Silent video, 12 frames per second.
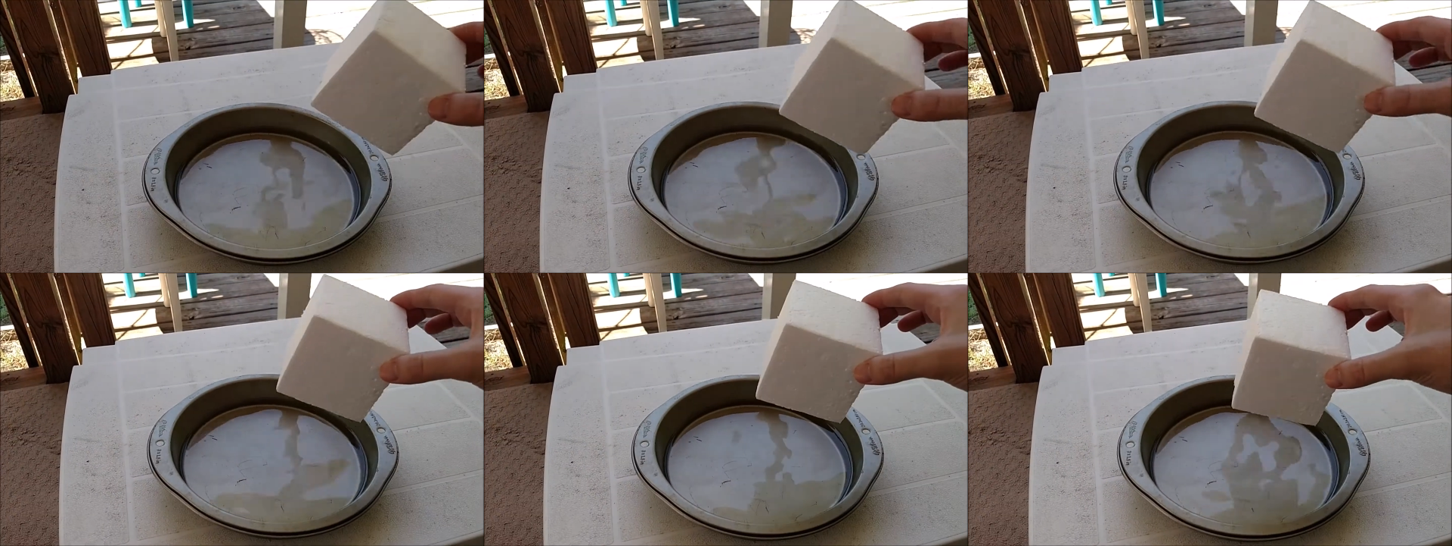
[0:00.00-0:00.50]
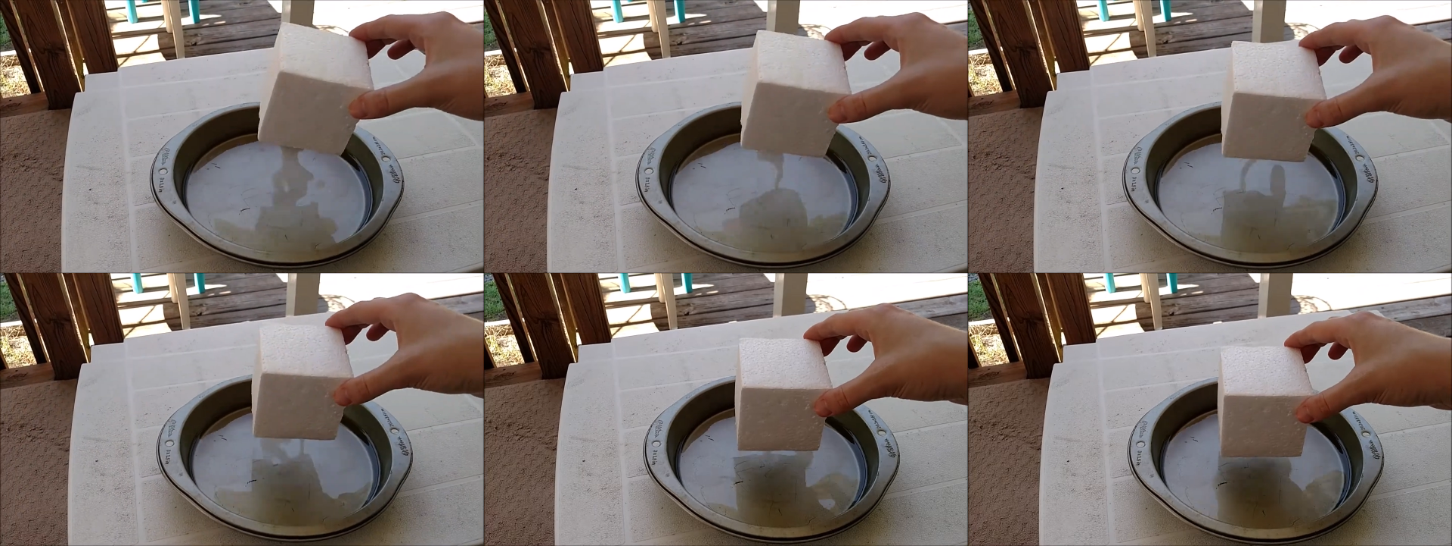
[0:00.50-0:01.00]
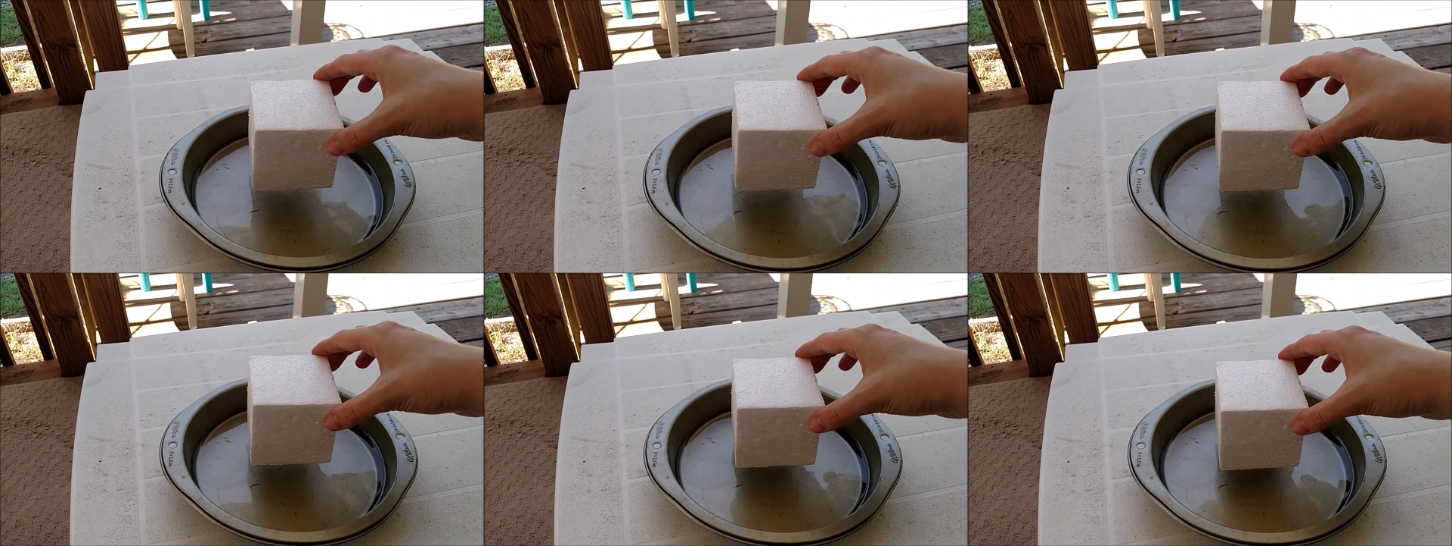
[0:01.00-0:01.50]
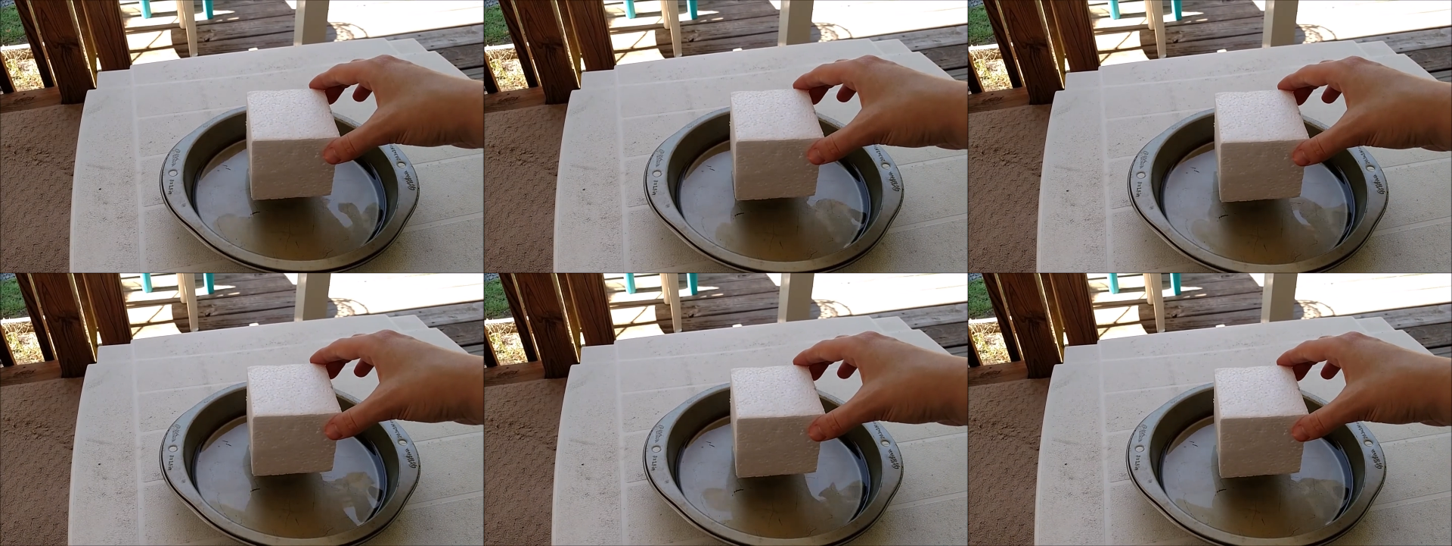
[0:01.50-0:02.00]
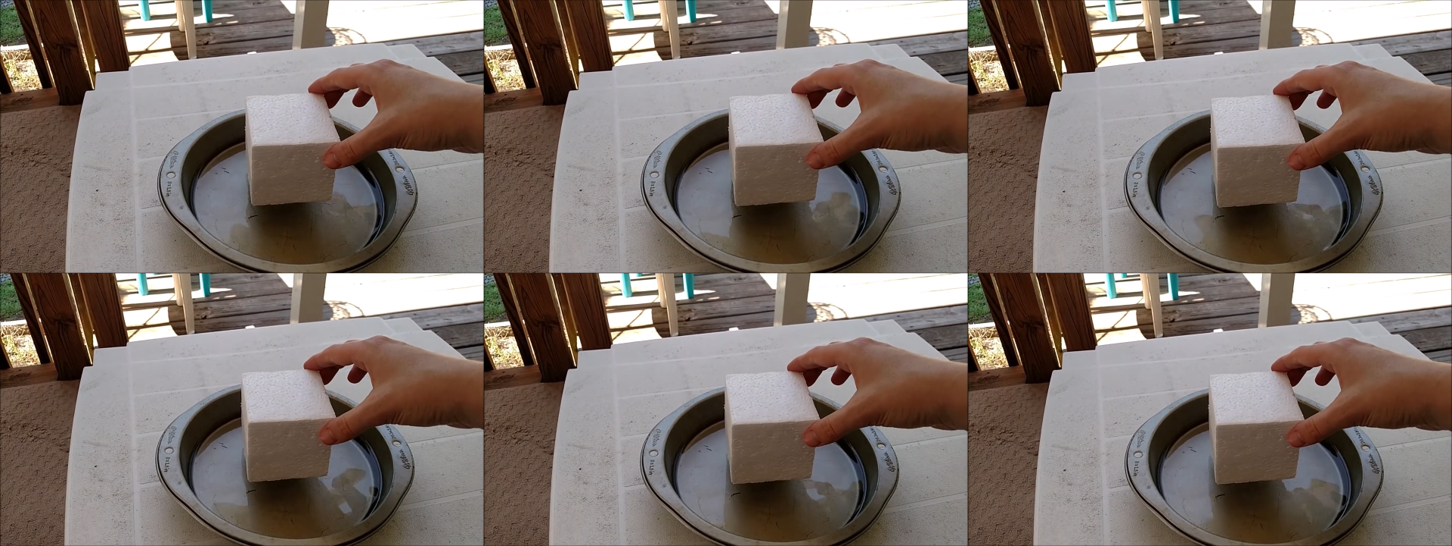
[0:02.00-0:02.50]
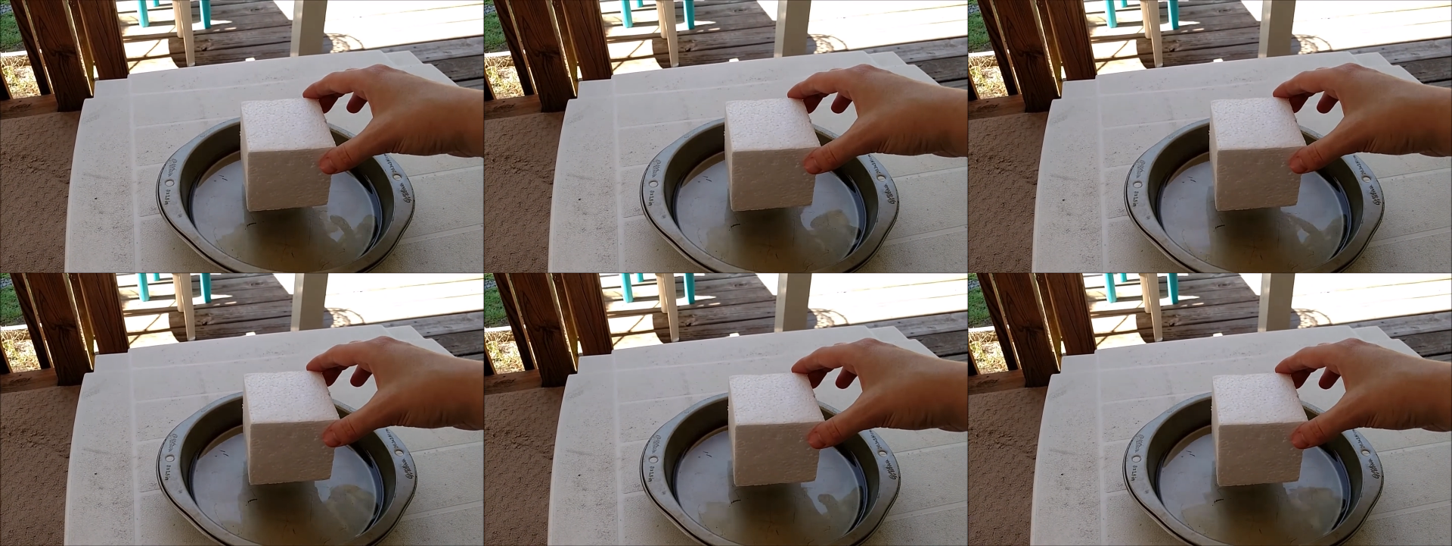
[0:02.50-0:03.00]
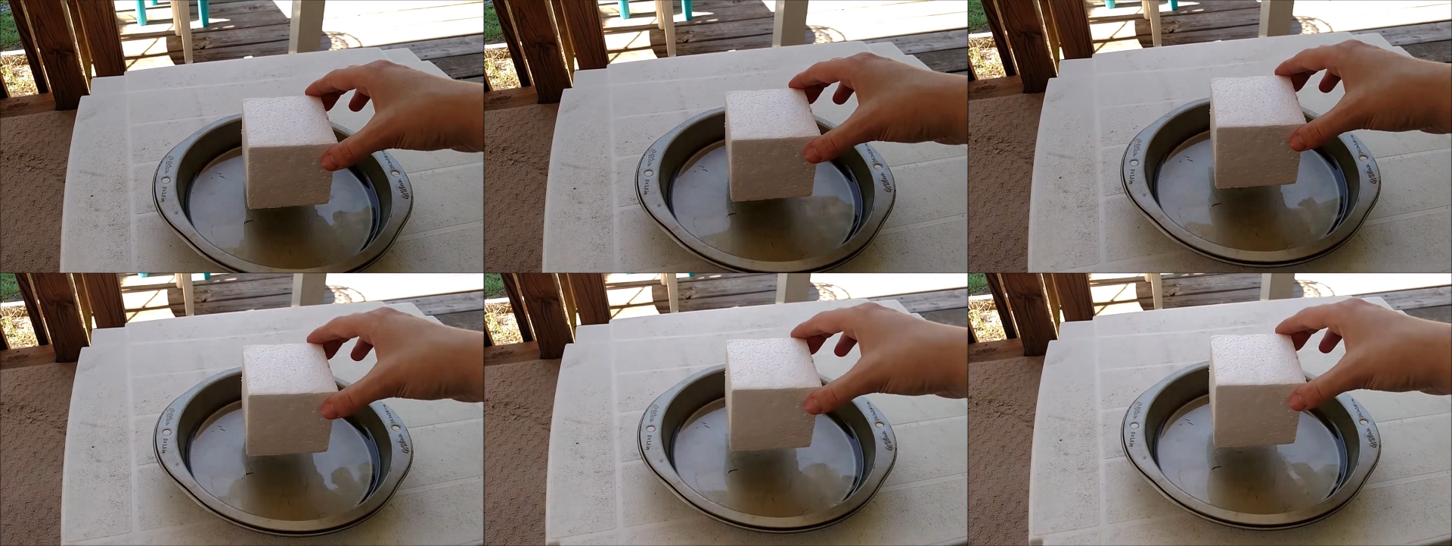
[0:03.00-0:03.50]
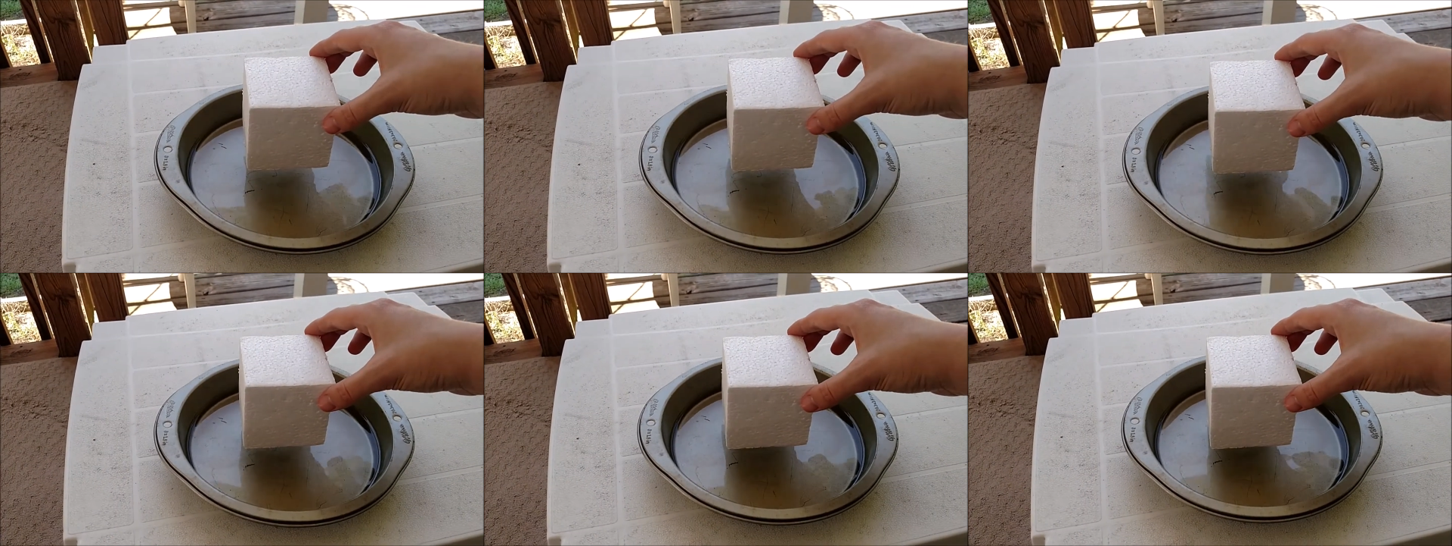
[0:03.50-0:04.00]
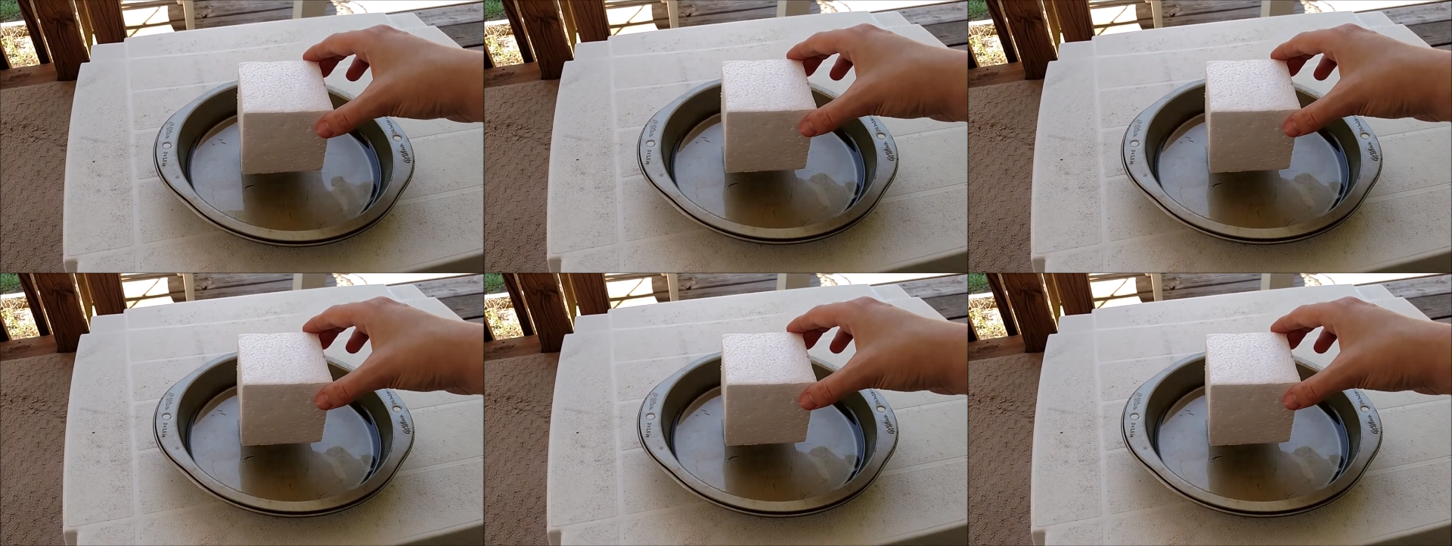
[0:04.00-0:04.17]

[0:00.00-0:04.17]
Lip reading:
(no speaker visible)